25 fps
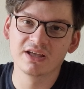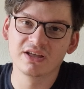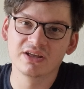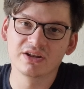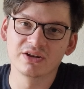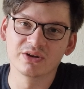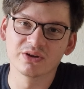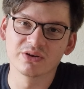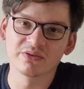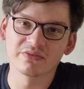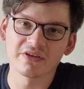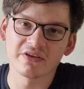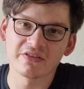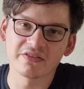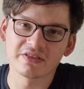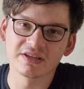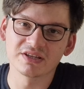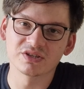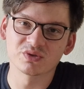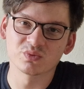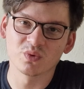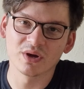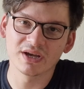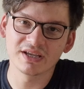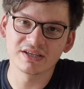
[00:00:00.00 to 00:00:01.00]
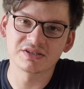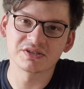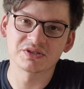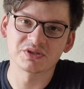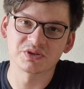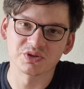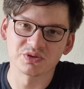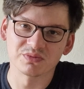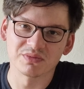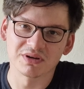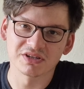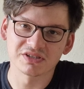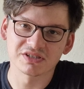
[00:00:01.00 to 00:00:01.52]
Not that these waste
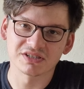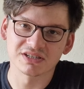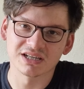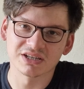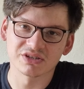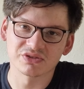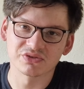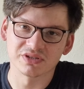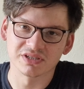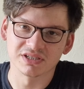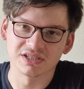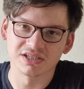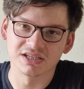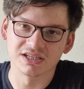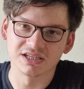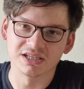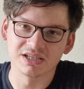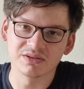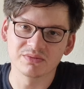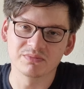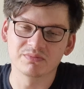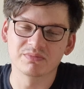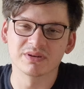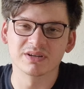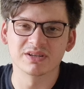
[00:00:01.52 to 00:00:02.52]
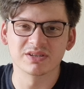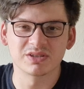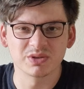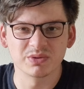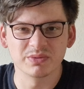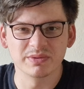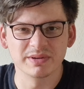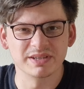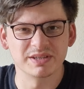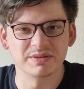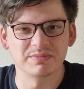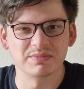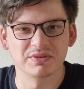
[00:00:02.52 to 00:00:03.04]
too much electricity, but it's
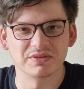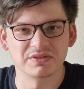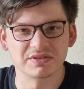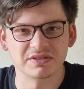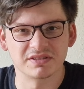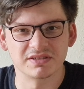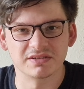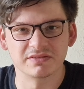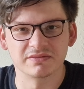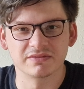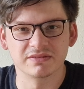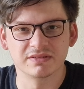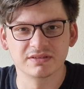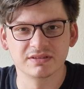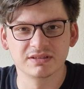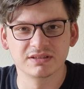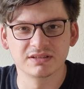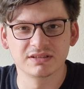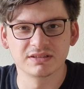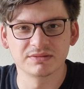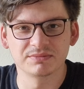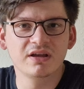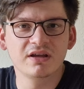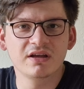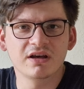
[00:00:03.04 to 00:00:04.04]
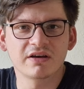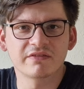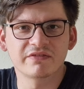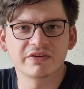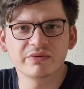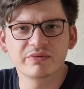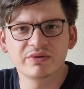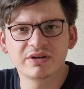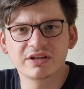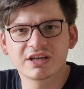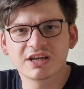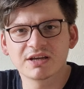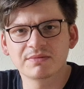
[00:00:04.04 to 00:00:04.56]
always a positive. I think
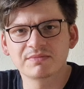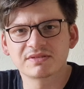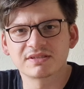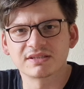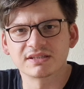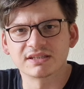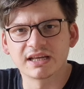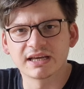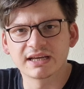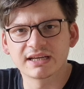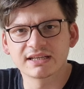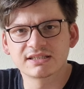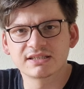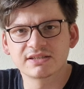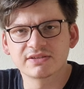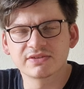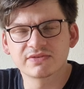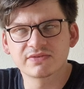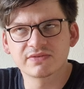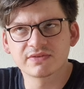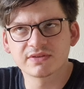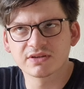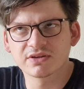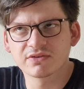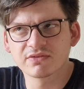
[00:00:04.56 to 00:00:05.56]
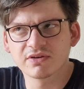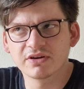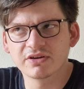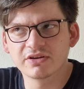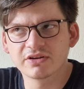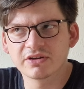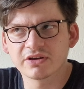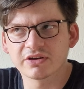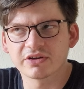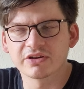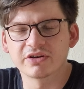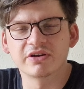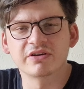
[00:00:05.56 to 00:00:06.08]
when it comes to negatives for the grinder, I
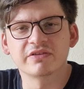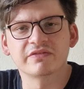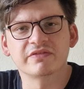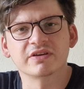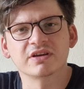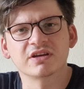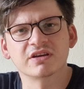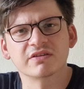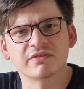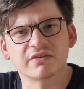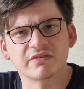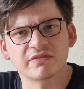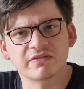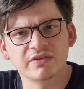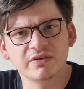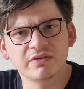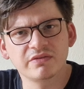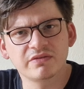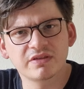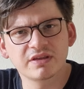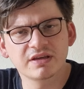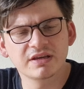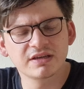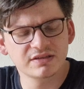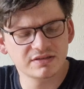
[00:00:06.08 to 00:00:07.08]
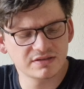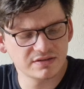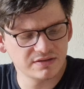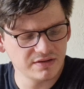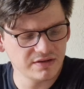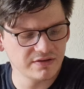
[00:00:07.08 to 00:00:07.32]
can only think of a few things.